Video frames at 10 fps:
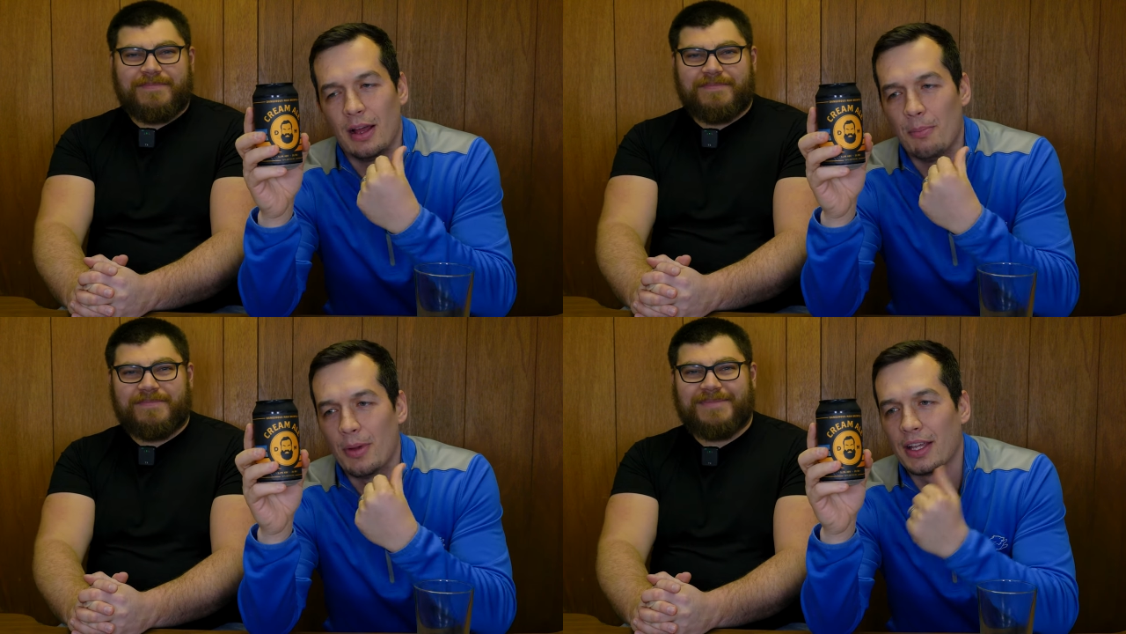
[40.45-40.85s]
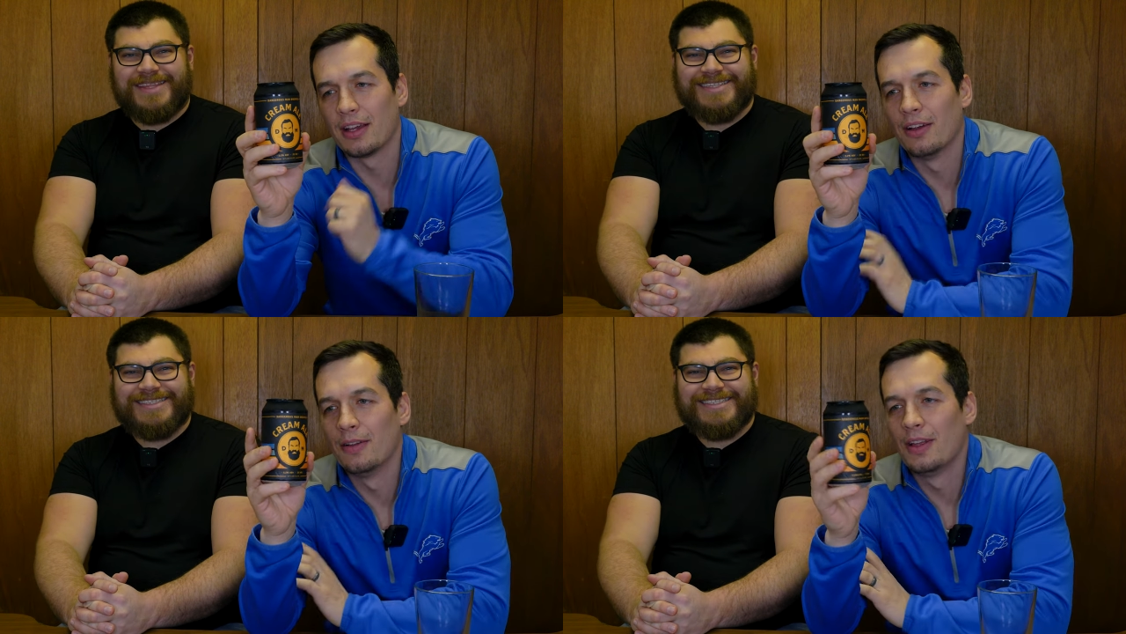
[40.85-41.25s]
Speaker 1: I'm
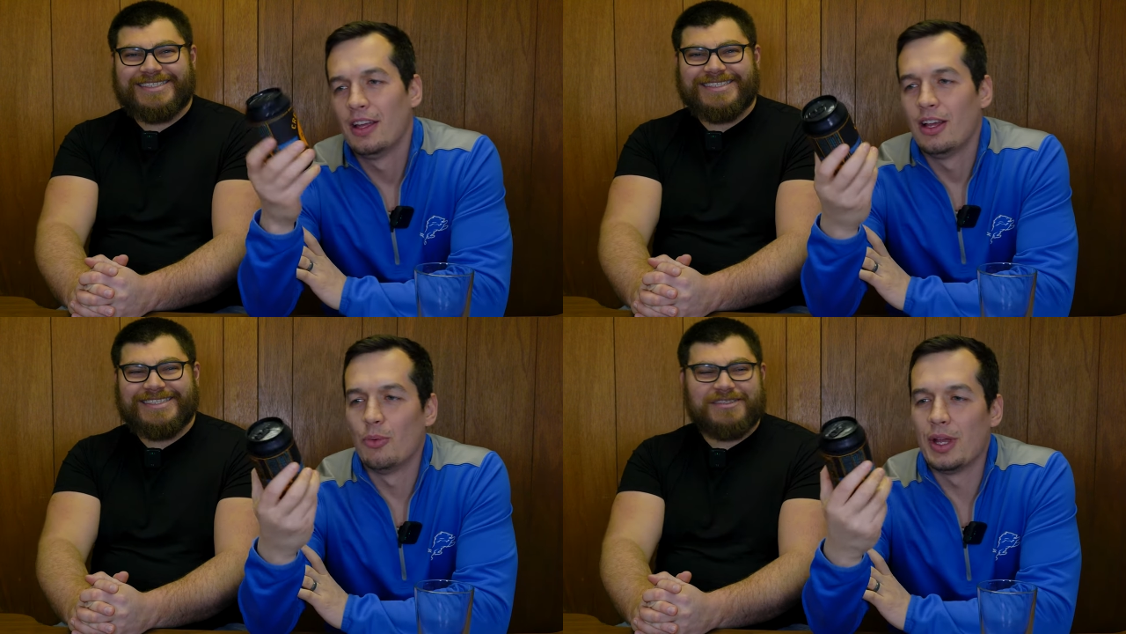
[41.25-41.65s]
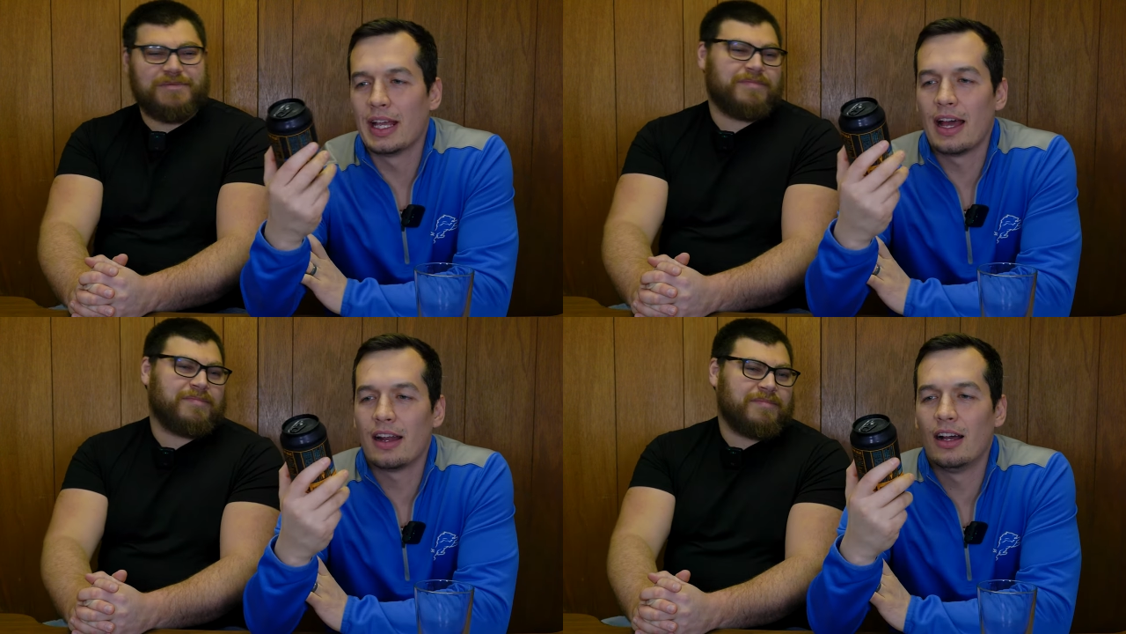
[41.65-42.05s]
Micah. We
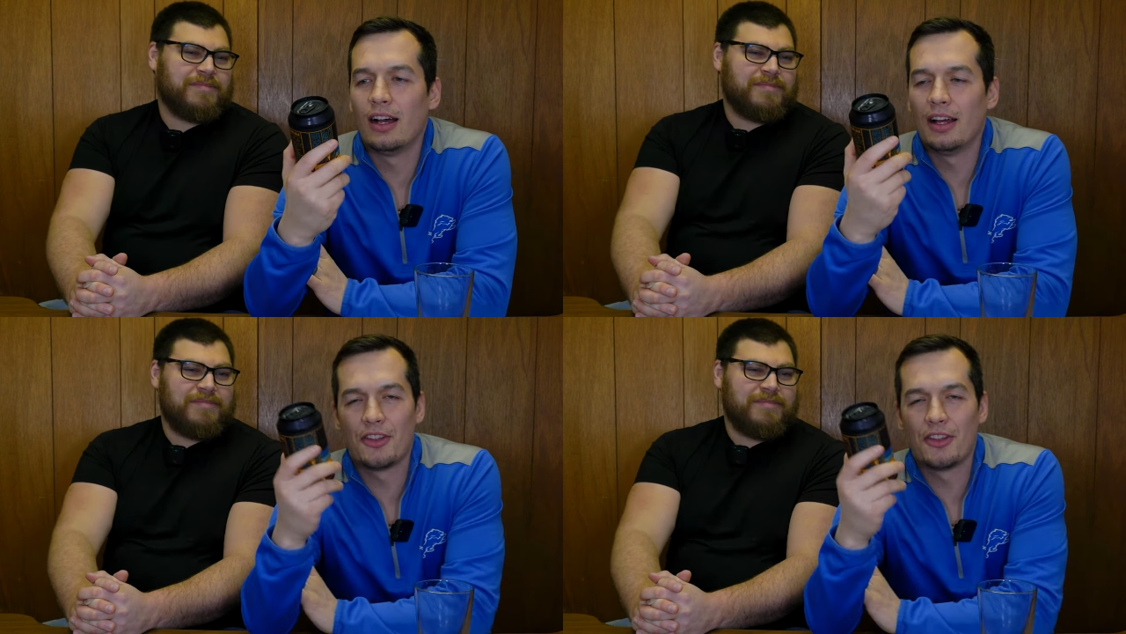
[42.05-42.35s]
got uh,